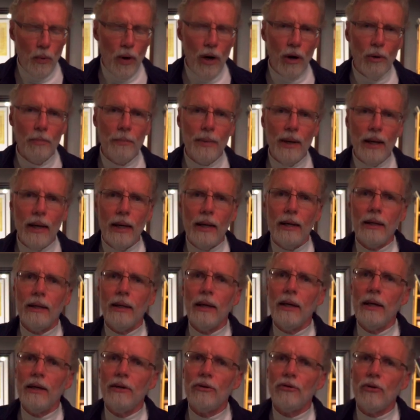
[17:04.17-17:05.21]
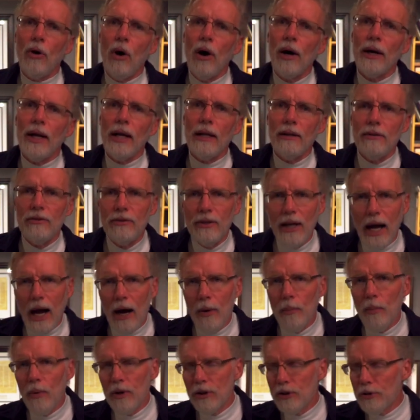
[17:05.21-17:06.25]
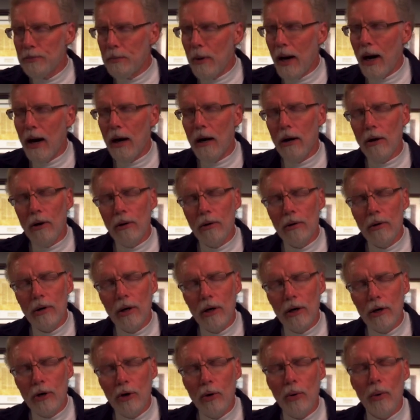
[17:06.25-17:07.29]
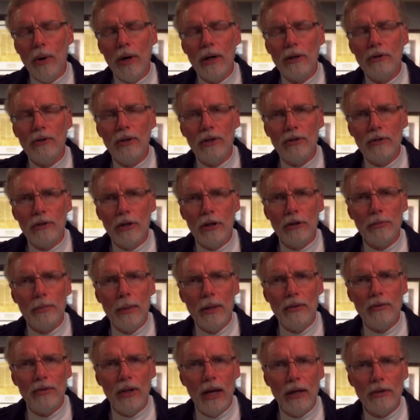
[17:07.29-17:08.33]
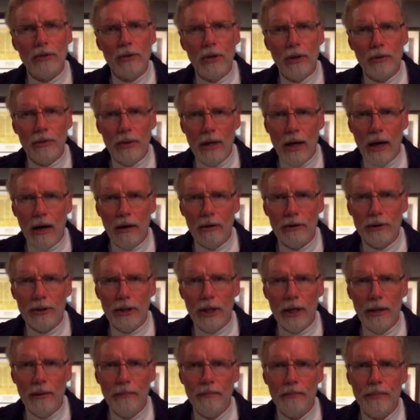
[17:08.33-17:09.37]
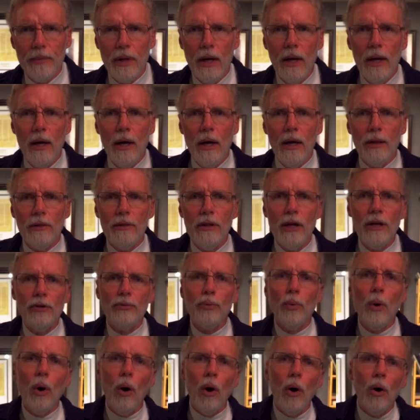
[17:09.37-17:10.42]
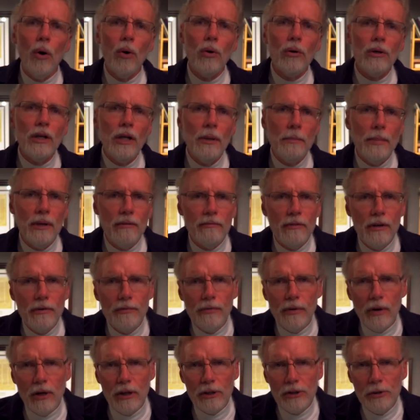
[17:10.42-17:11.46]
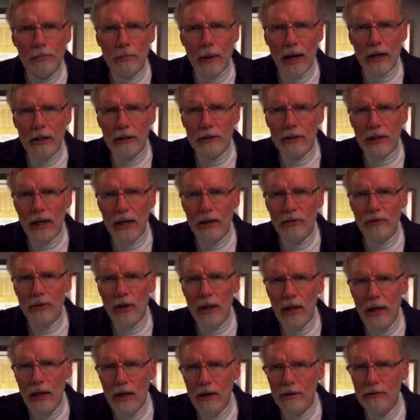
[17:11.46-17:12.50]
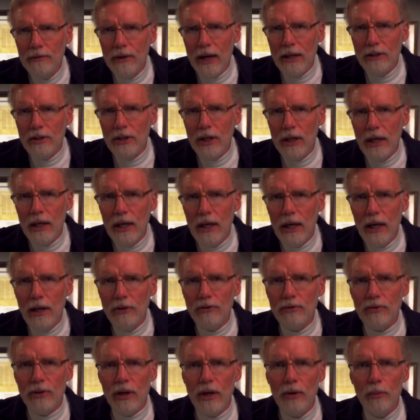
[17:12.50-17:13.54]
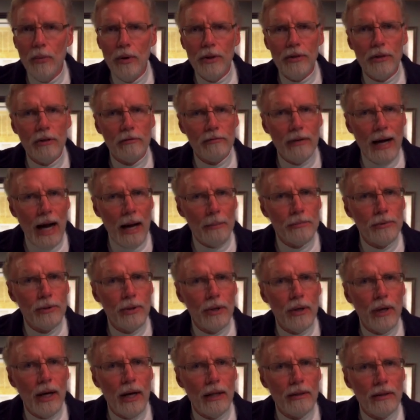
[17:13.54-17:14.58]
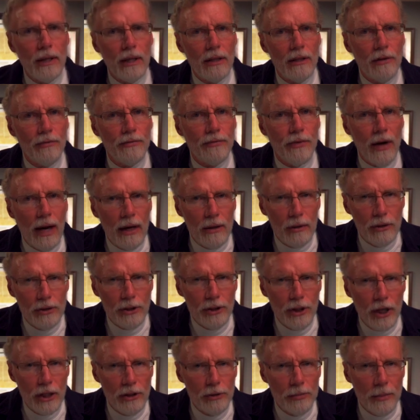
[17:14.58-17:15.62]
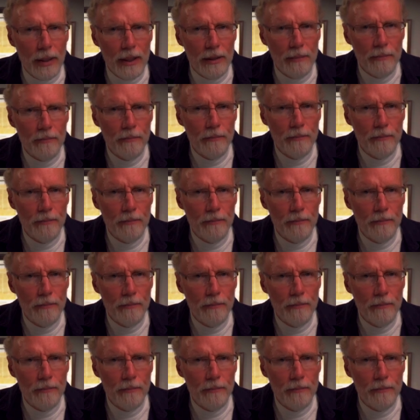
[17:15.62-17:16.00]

well-being is on a downward spiral according to dispensational theology. This will only be reversed by Christ's intervention in history with the rapture and then the final judgment.